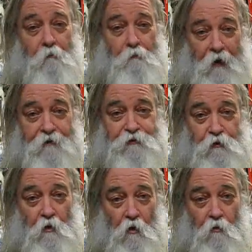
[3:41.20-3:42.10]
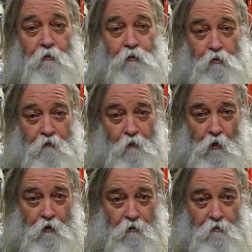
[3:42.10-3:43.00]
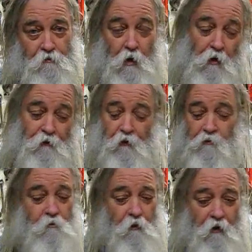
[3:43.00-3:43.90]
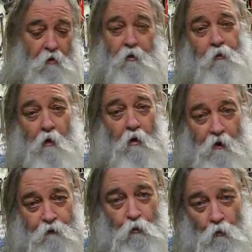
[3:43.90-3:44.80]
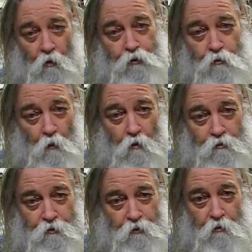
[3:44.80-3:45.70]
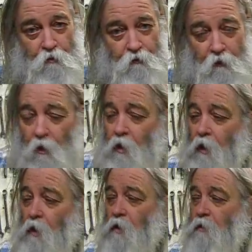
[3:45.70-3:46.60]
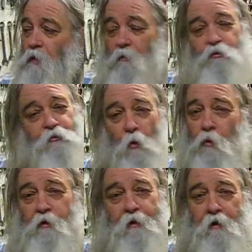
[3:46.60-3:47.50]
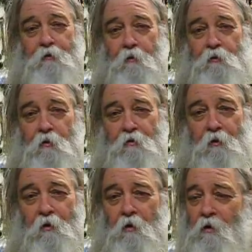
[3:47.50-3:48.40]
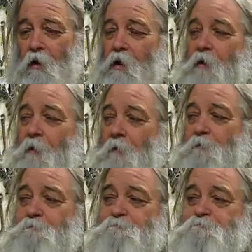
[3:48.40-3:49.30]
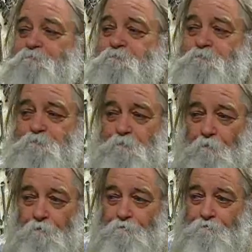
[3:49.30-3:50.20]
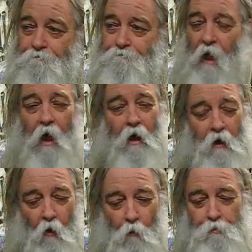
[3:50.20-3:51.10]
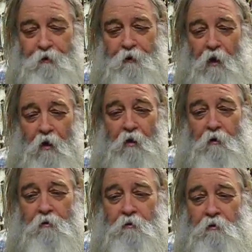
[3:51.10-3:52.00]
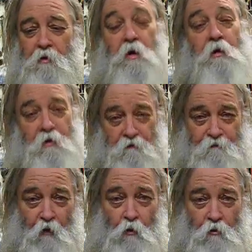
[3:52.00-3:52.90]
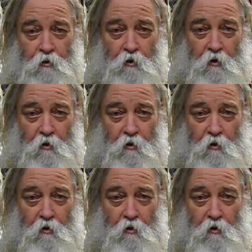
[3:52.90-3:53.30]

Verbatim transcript: pass it on to a friend and then handle it thereafter what you want to do with it. I'm just throwing it out there to you. I hope that I invoke